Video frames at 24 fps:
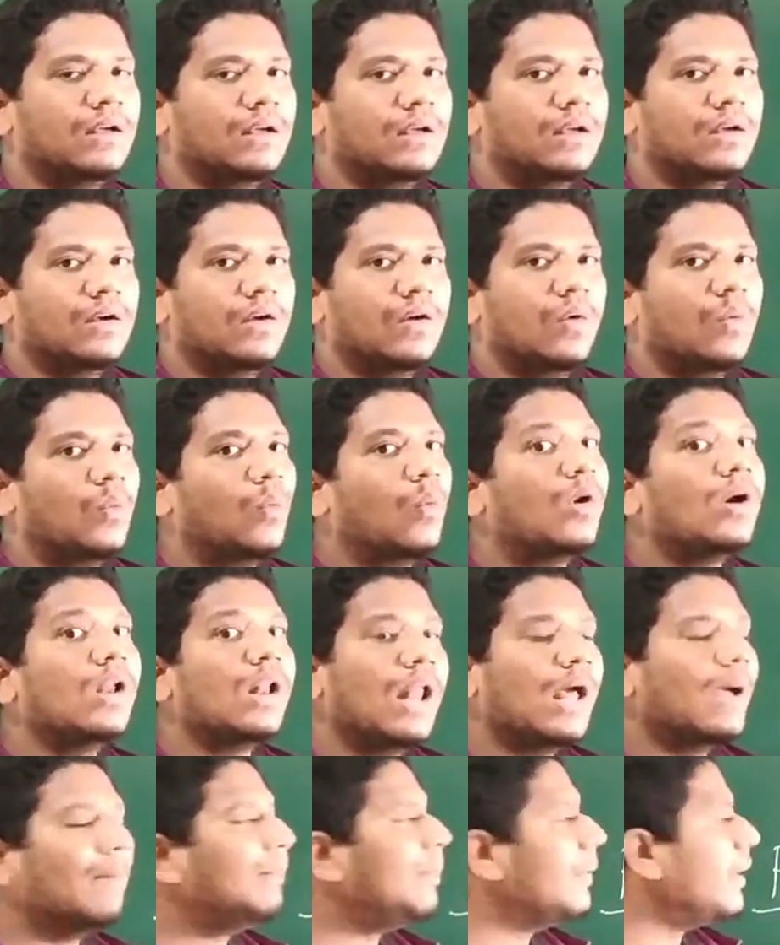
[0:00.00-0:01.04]
what will
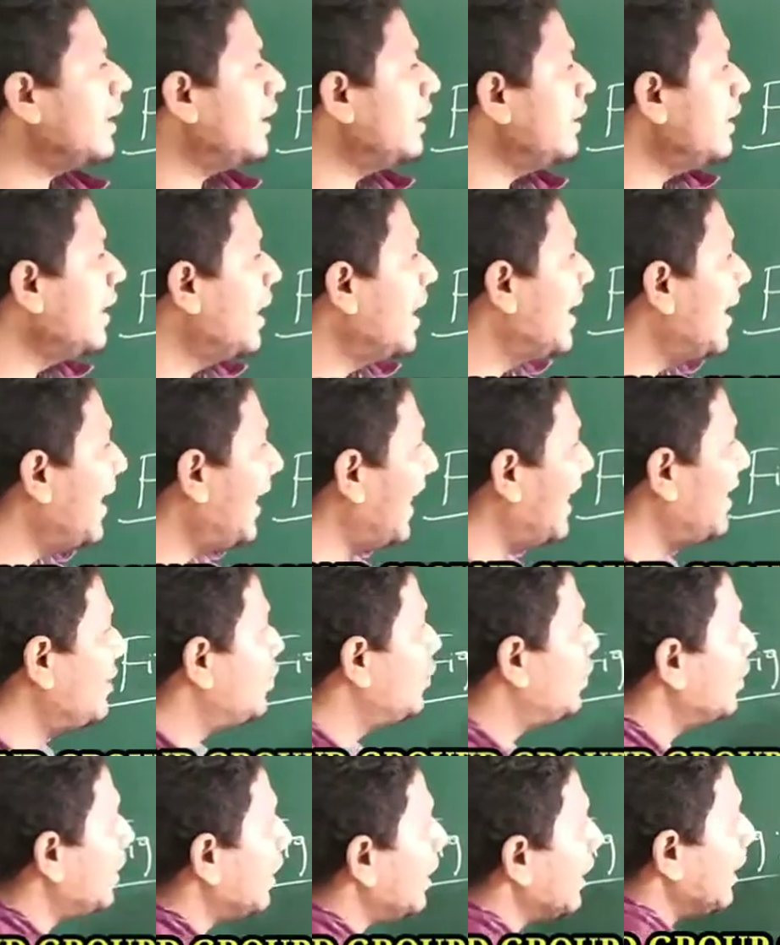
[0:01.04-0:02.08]
happen?
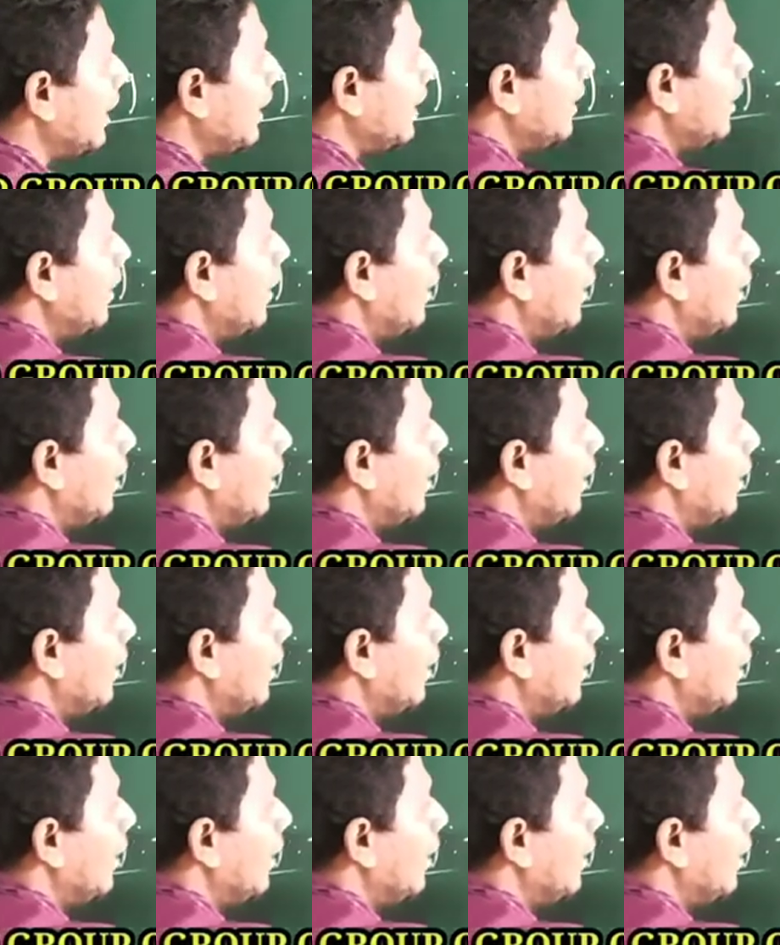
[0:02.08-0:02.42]
Actually,